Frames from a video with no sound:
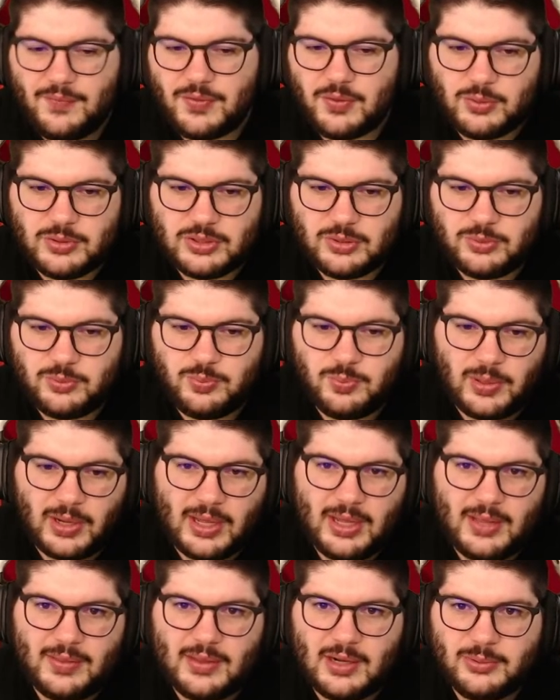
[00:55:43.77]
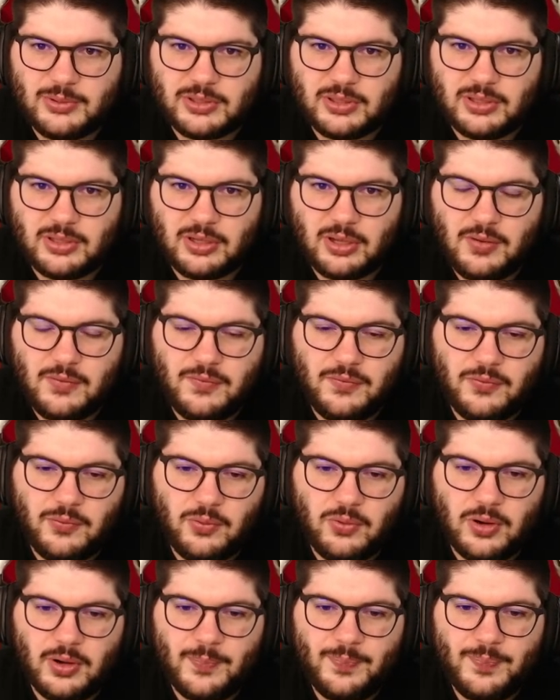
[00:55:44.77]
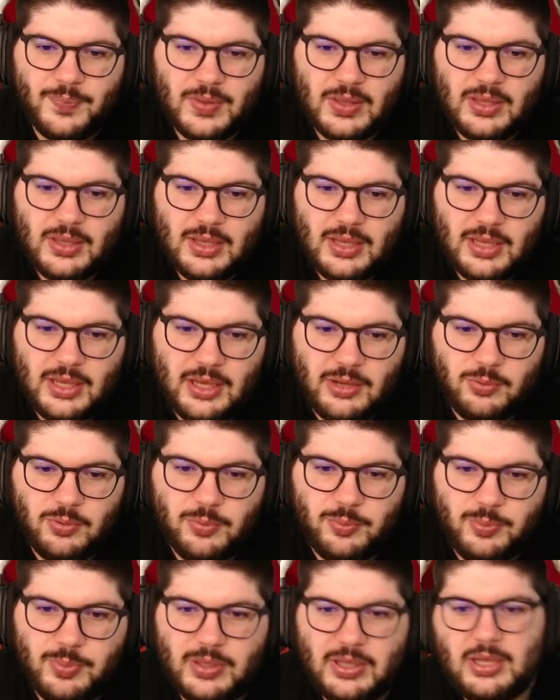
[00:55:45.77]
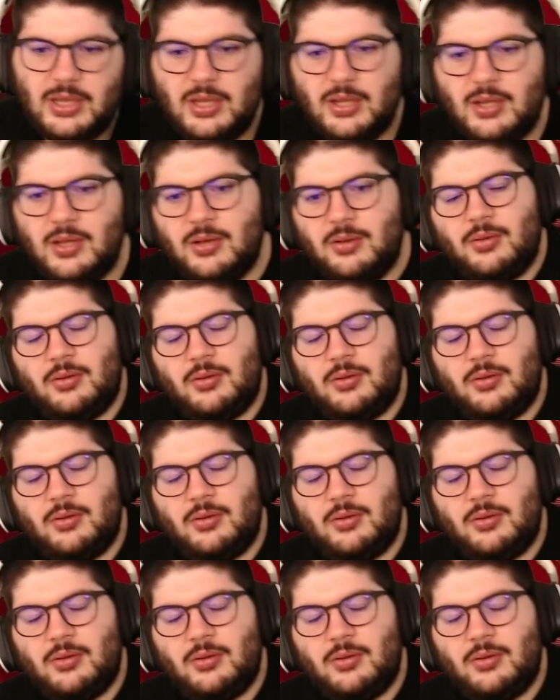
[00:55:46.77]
there was a plan that I was going to go for, it would be,